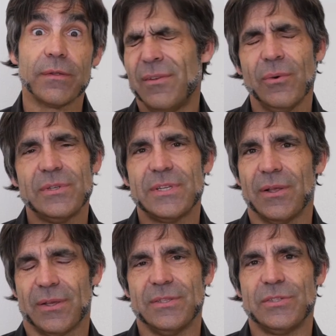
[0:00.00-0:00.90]
Don't tell
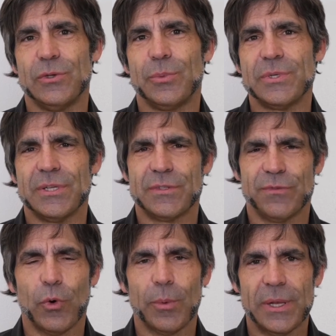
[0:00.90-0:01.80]
consumers it's
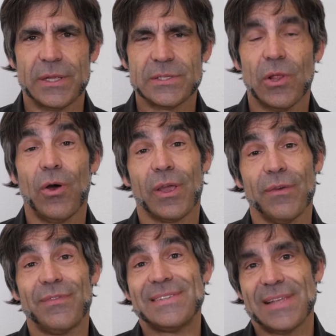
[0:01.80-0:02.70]
4 minutes long
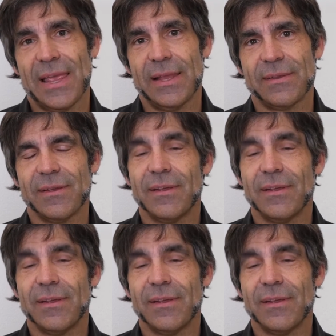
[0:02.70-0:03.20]
if it's 8.